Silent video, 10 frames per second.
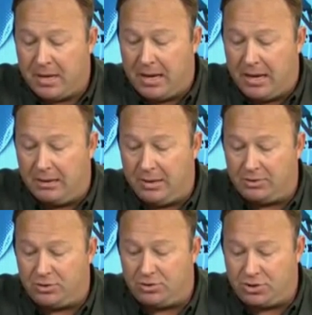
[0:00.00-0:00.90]

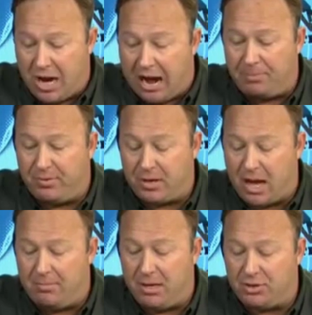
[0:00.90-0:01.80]
It's Stop the
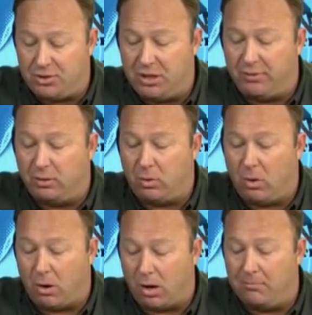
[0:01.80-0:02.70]
Coming Civil
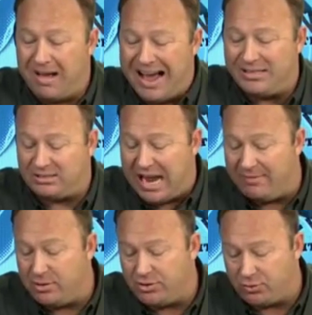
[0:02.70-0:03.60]
War, My
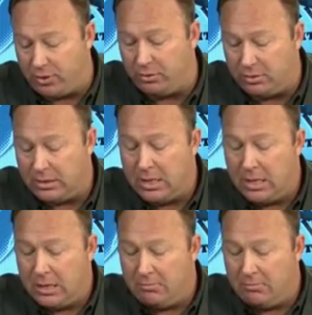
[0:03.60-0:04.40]
Savage Truth.